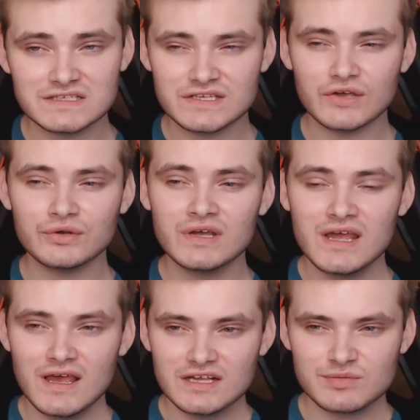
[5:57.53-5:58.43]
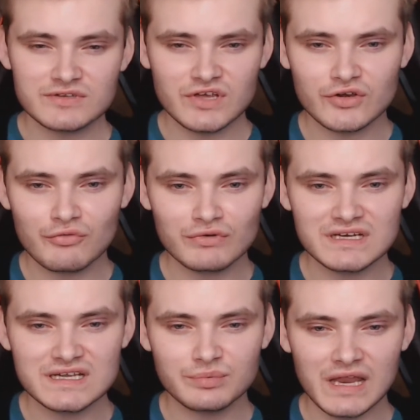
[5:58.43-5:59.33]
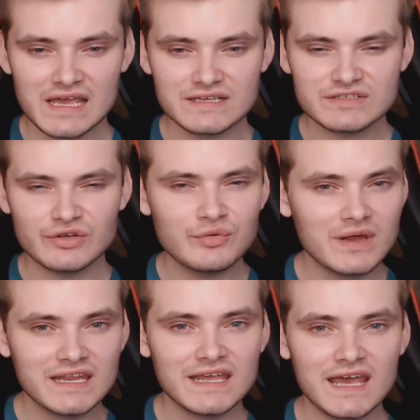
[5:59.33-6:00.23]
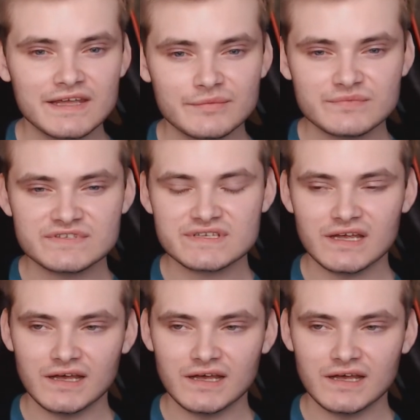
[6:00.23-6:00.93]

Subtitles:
So to be honest, I don't really play too many games.